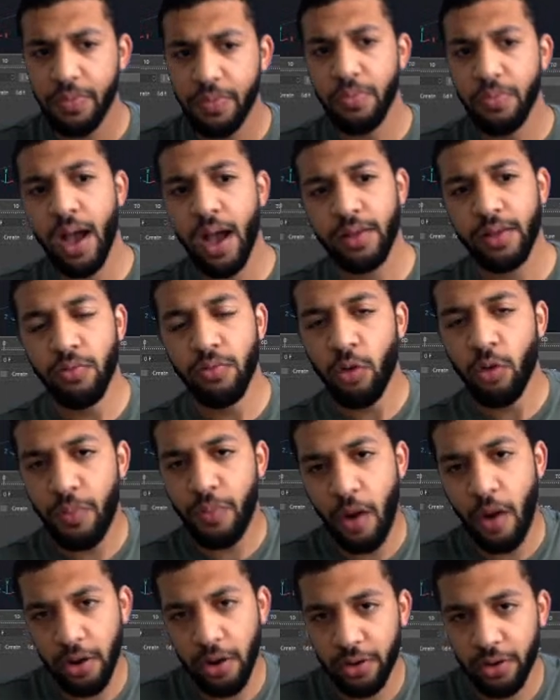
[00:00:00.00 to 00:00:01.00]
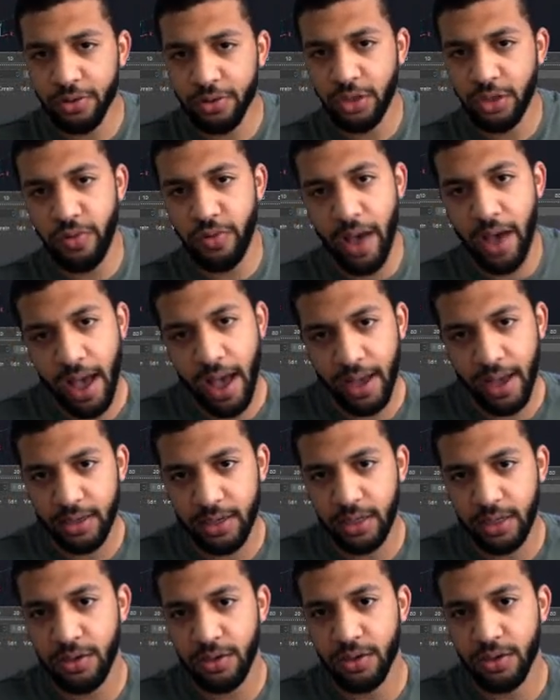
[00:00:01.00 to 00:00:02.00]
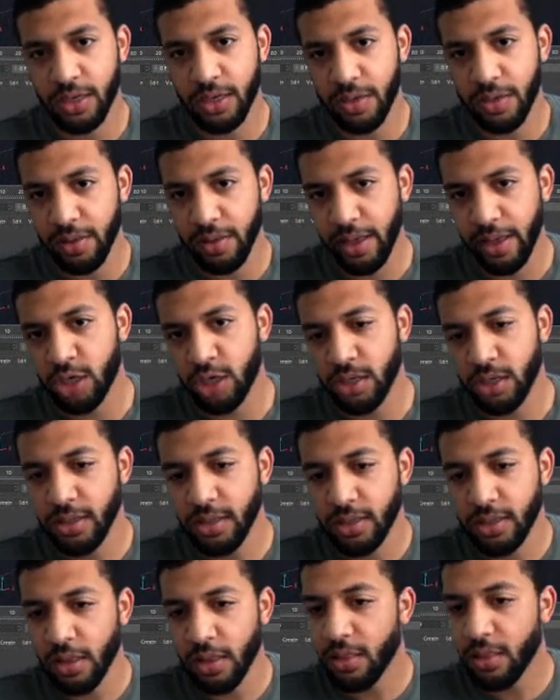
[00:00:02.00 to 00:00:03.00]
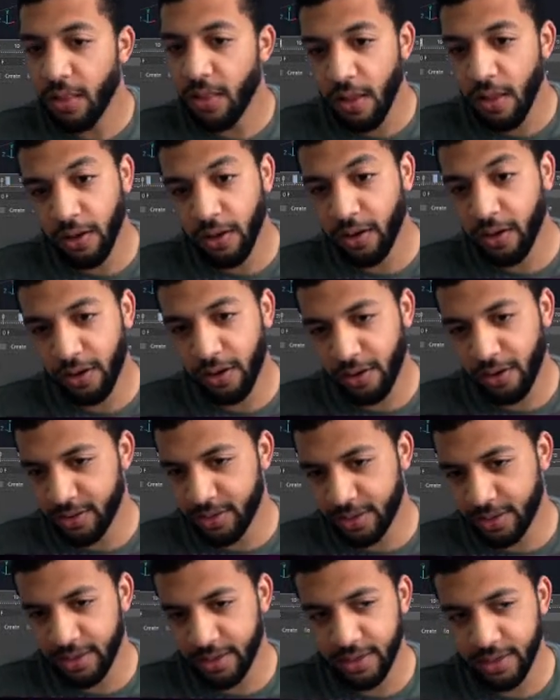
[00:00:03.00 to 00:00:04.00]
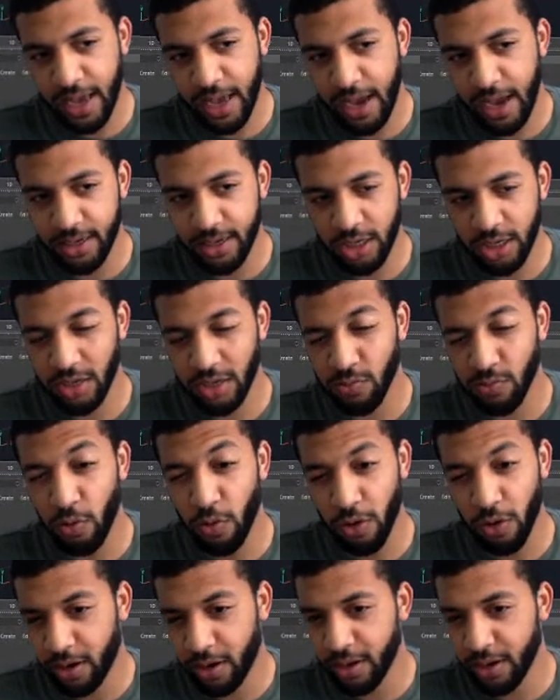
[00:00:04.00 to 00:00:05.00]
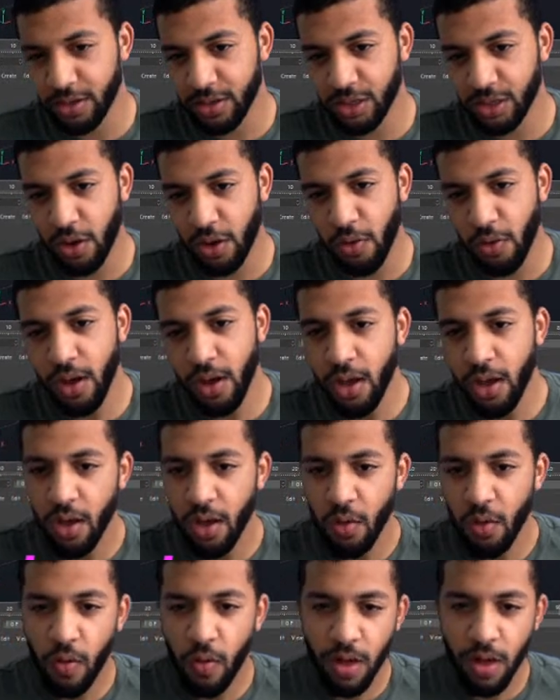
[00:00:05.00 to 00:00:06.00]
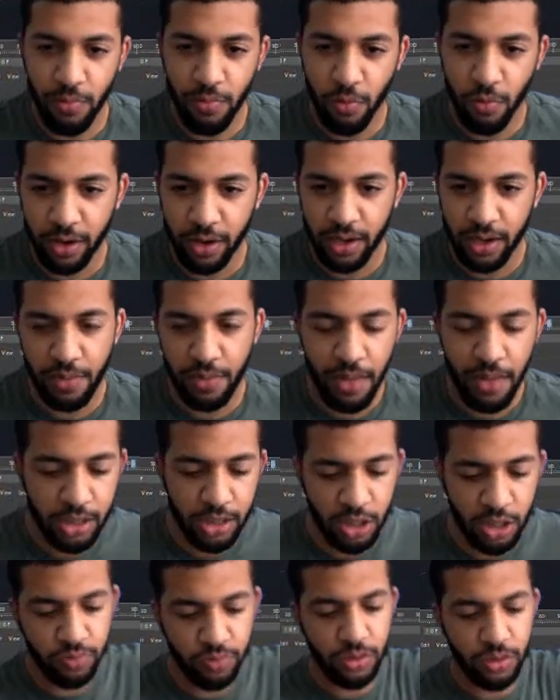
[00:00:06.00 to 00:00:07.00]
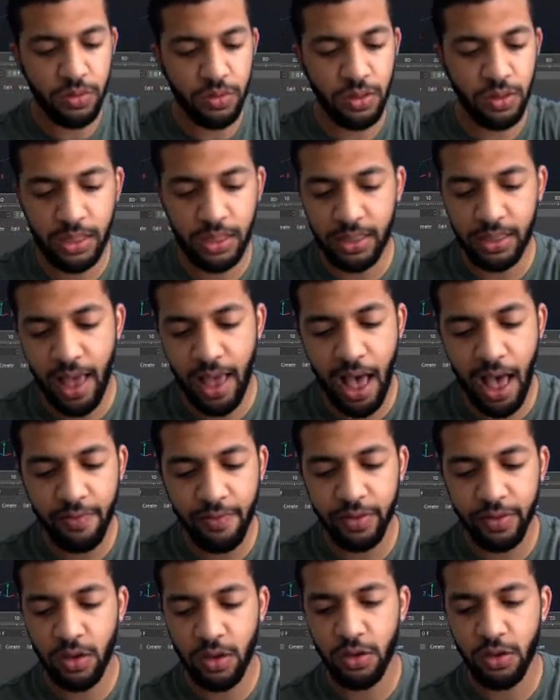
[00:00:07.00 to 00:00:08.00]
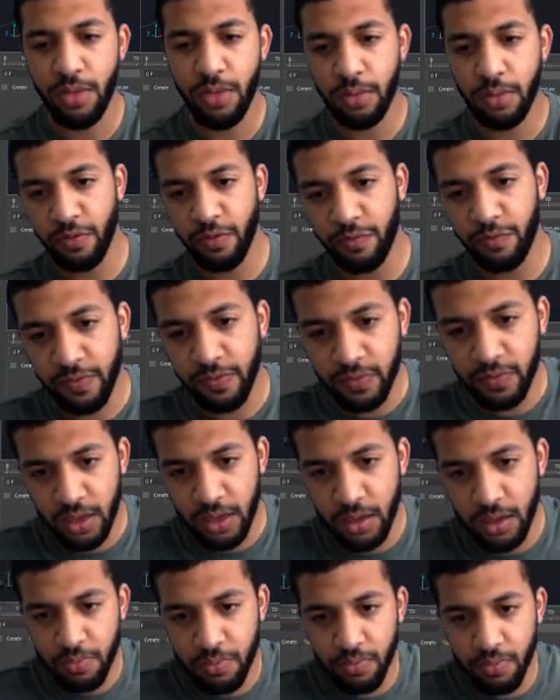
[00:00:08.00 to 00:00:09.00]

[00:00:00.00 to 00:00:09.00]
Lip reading: mind, the more particles you add to your simulations, the longer it's going to take to just work. So while I'm working, I might just reduce this in half. Let's go to maybe 50